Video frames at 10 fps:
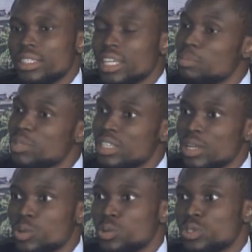
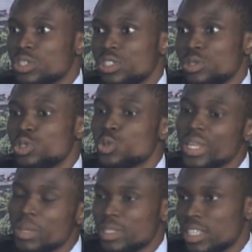10% local sourcing to
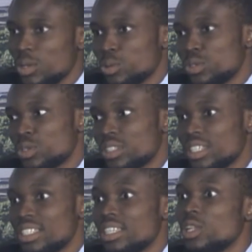20% local
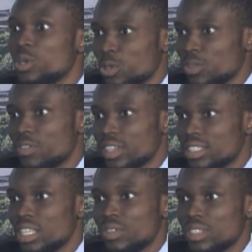sourcing is a lot of FX
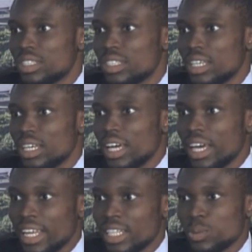savings,
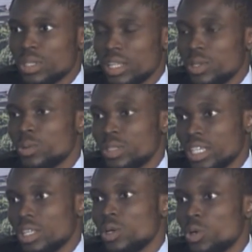and that's what they're
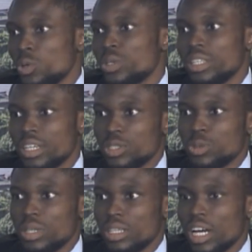all looking at
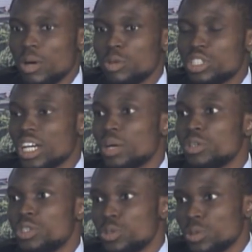doing. How much can
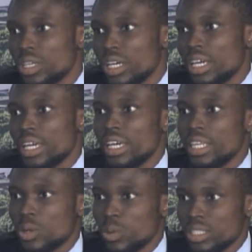we do
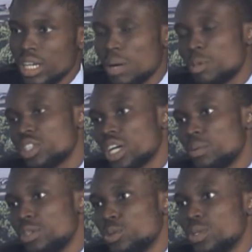in a quarter? How much
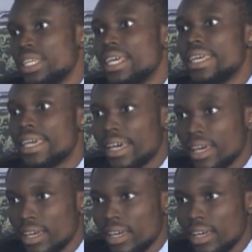can we do in a year?